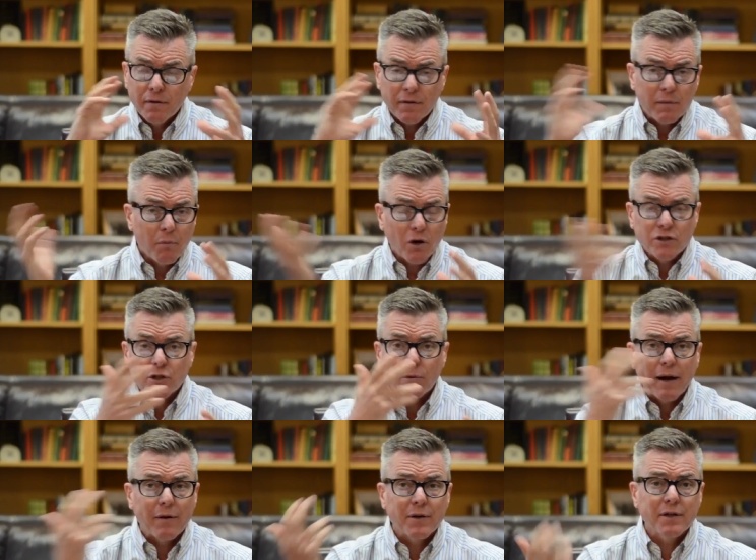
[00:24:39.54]
They march
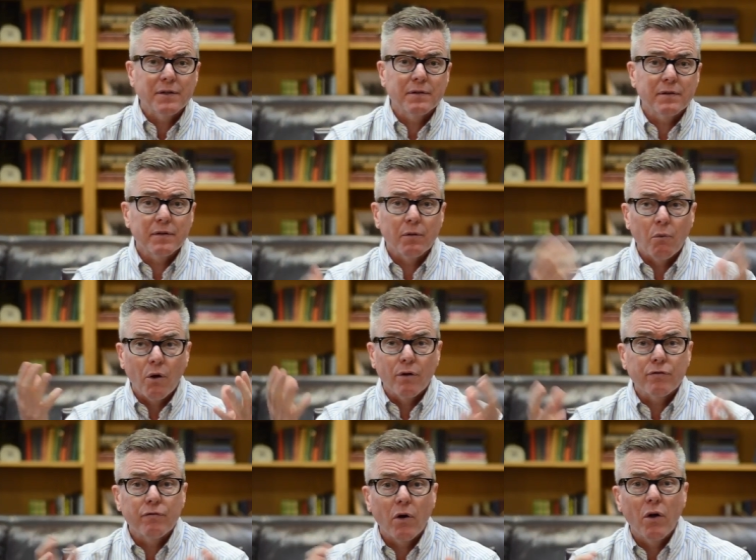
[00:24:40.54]
around it, the
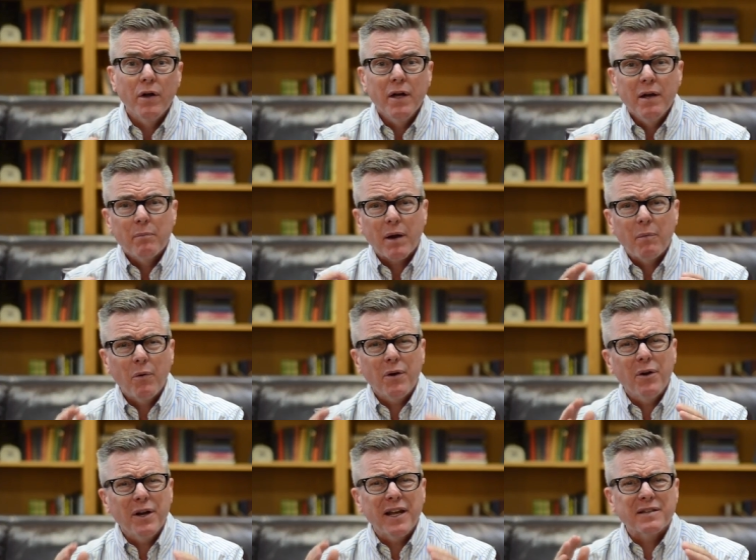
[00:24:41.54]
walls fall. But I'm
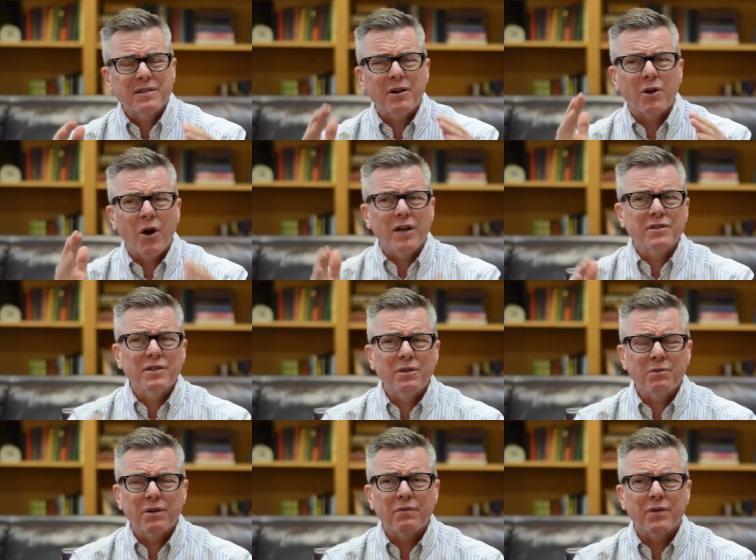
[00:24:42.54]
wondering as they're crossing the
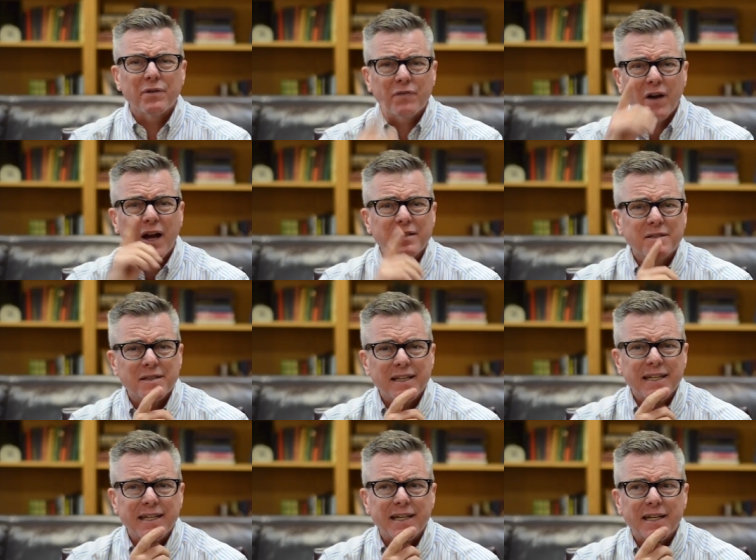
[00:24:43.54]
river if God's
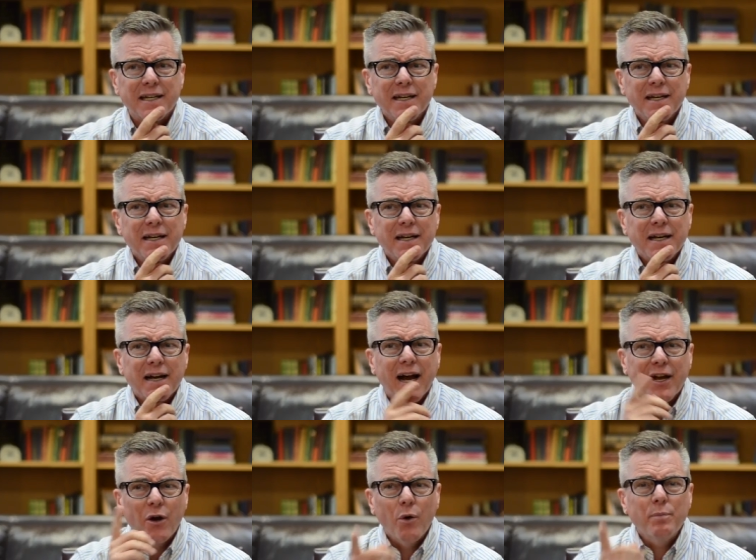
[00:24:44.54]
thinking,
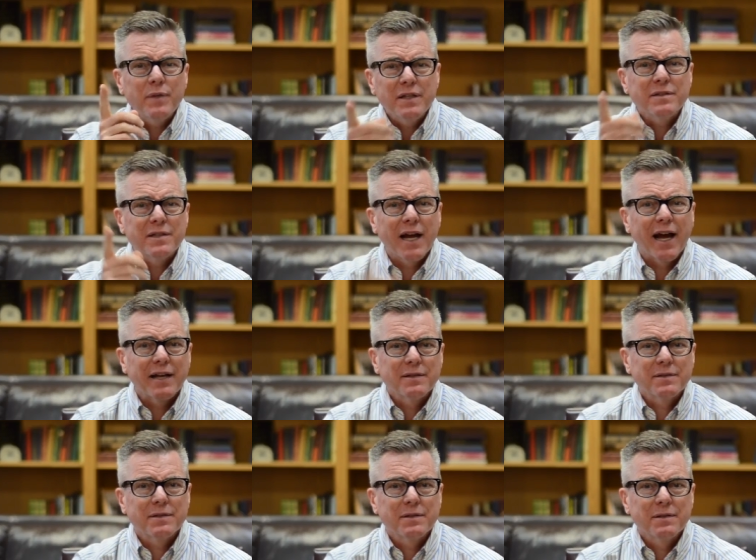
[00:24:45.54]
I hope these
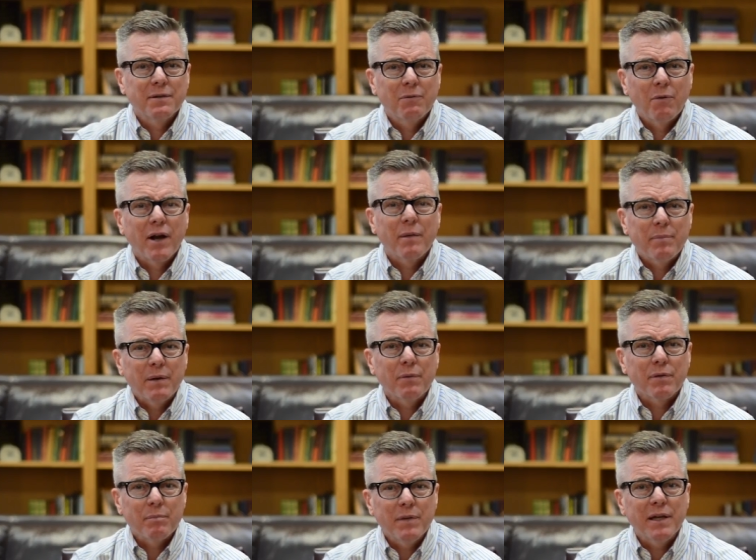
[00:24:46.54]
guys want to be
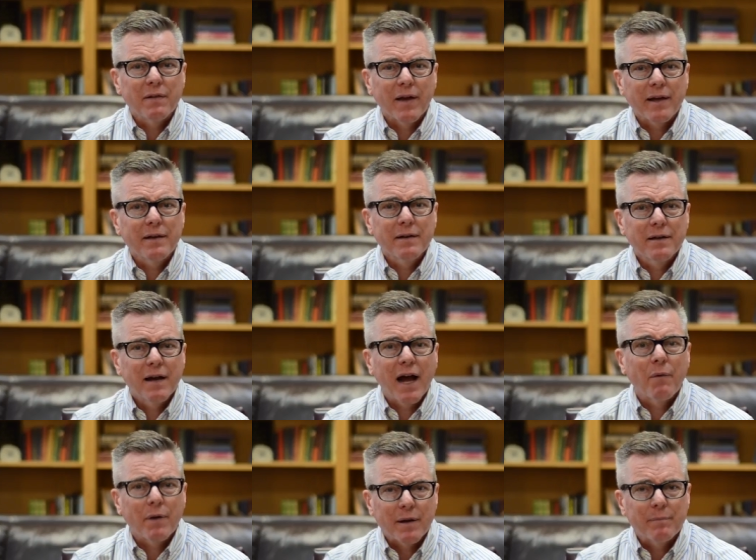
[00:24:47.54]
with me like
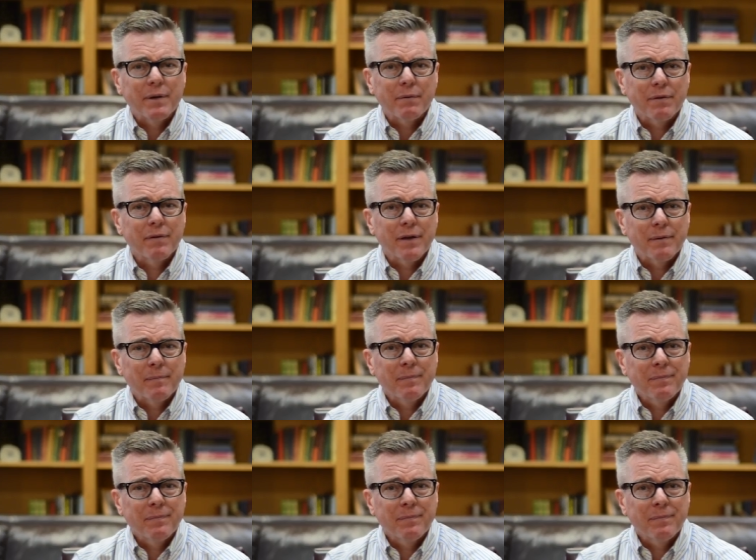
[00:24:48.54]
I want to be with them.